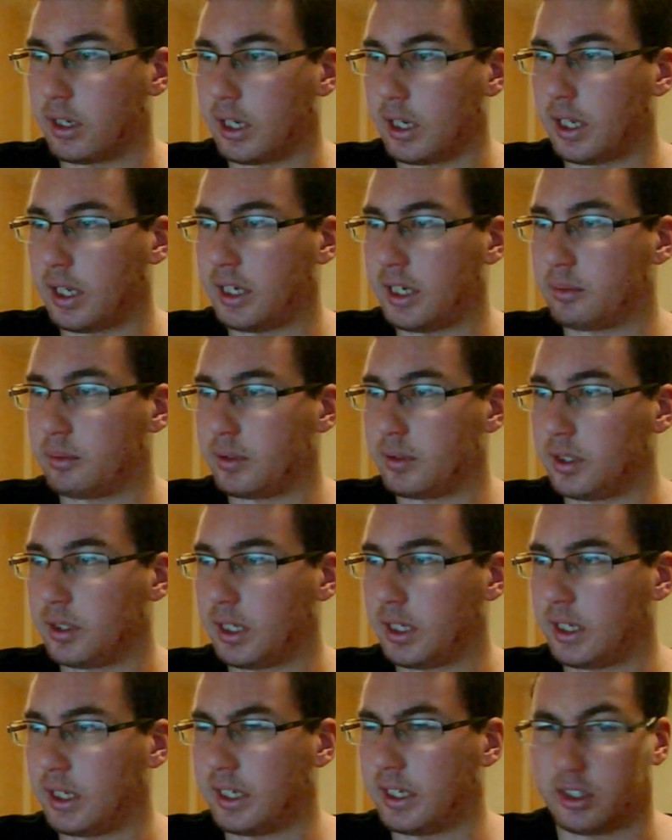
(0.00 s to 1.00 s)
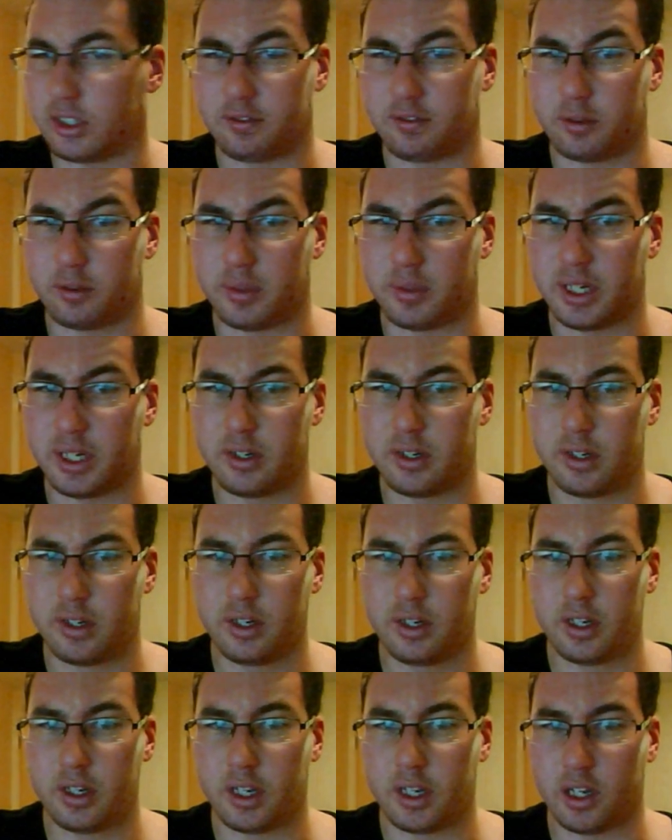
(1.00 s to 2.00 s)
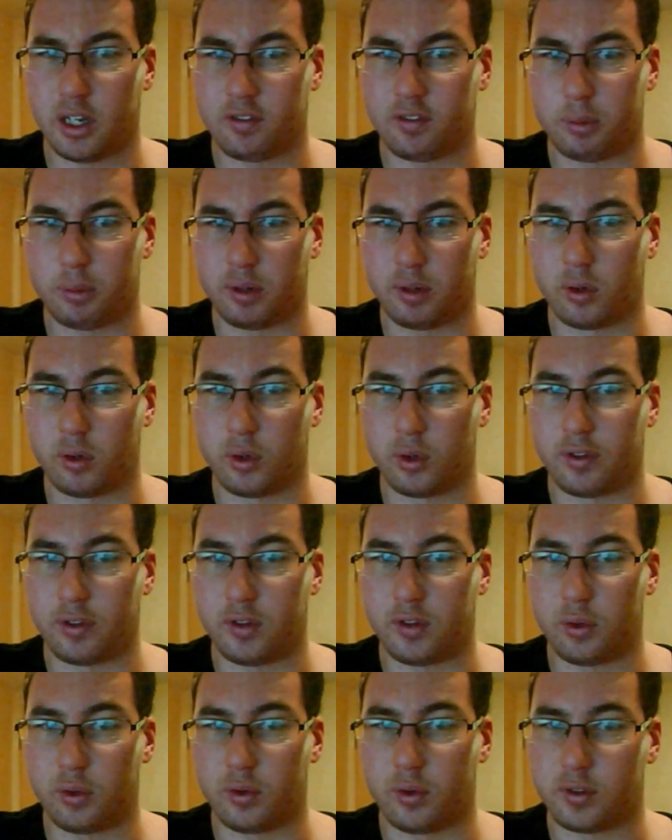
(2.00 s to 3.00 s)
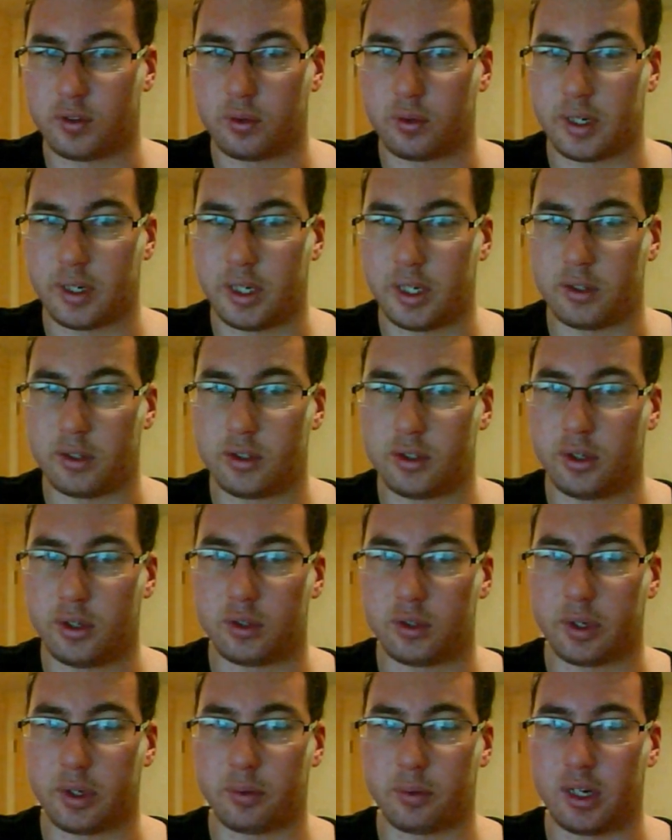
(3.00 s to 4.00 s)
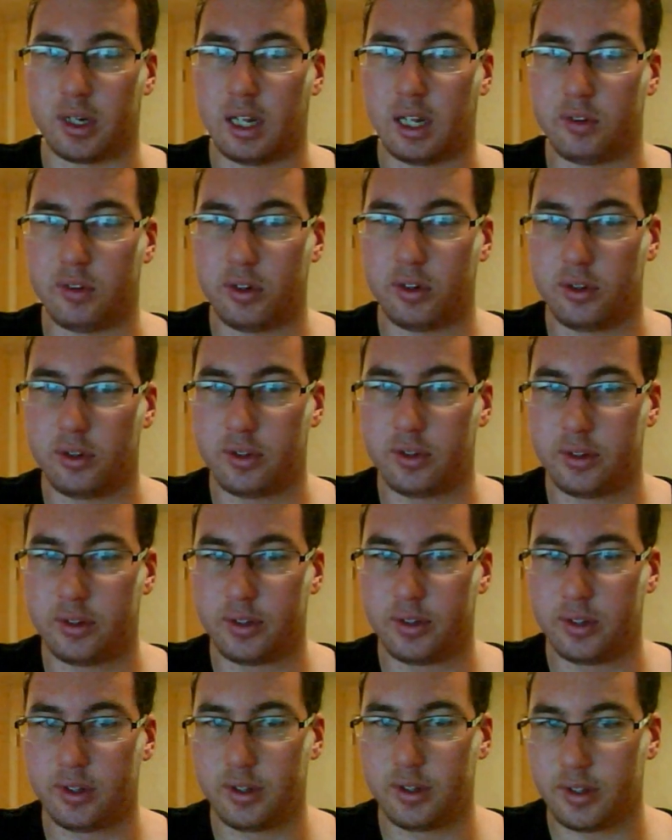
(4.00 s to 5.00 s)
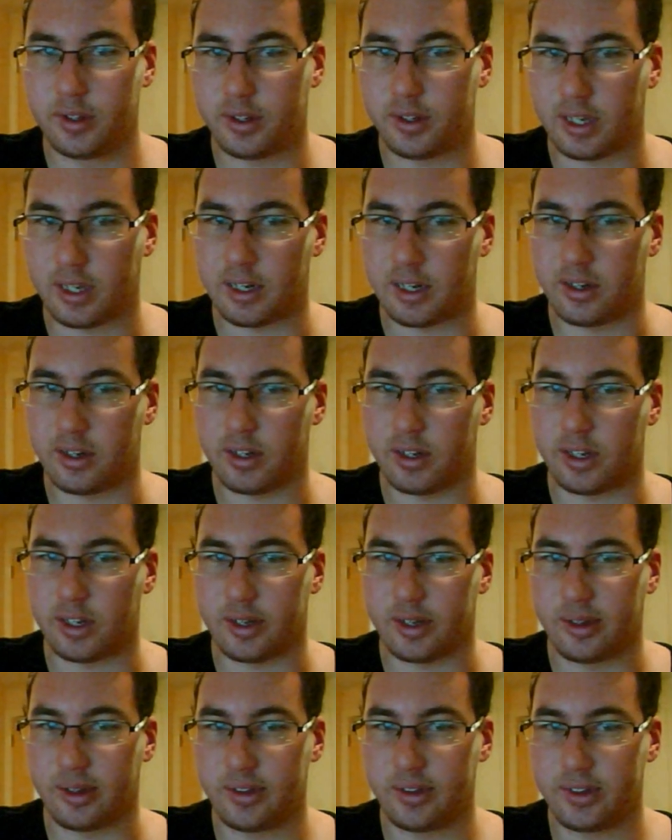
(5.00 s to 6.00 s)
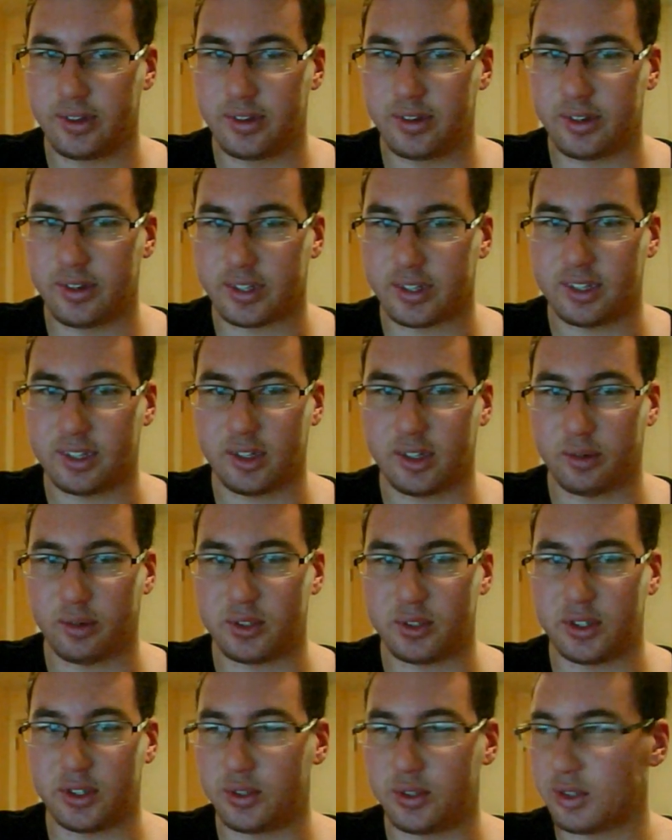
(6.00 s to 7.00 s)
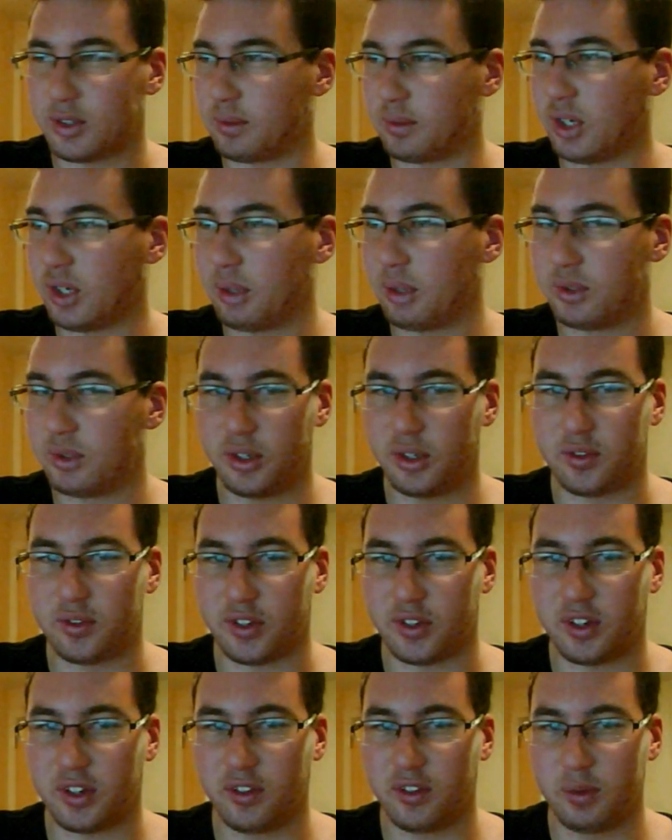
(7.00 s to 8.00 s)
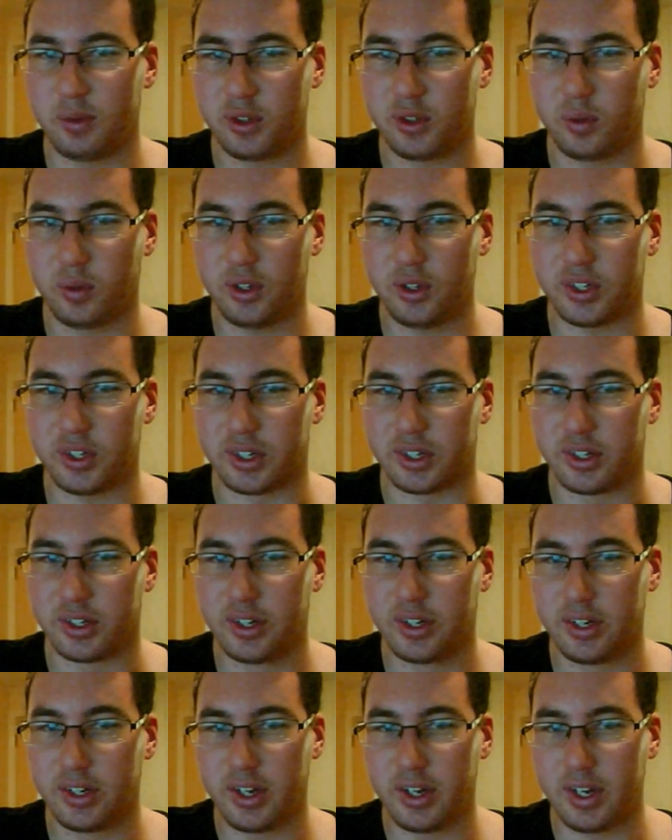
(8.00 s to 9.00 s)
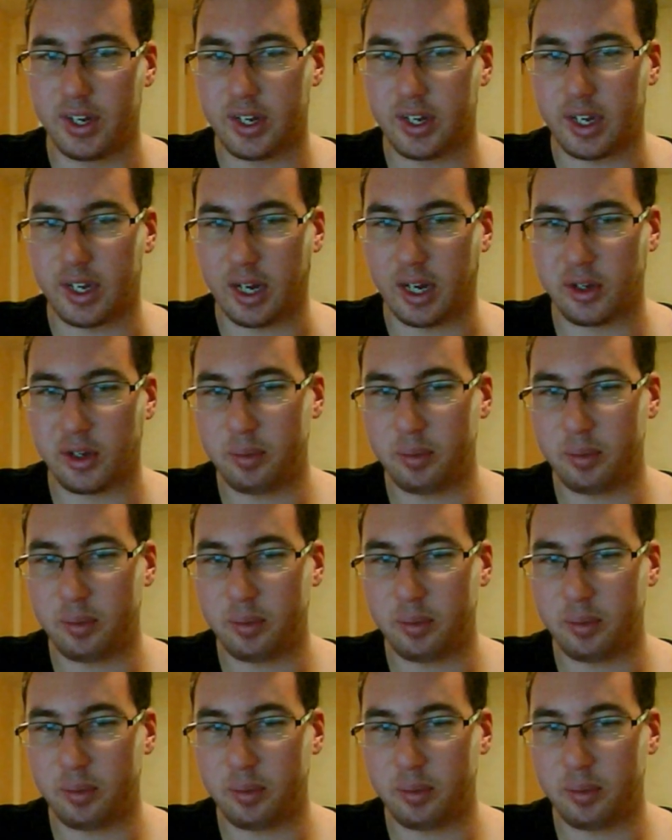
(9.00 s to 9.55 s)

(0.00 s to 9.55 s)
That is it from me for my Raw review of 2/21/11, and guess I'll be seeing you sometime soon. Thank you very much for watching, and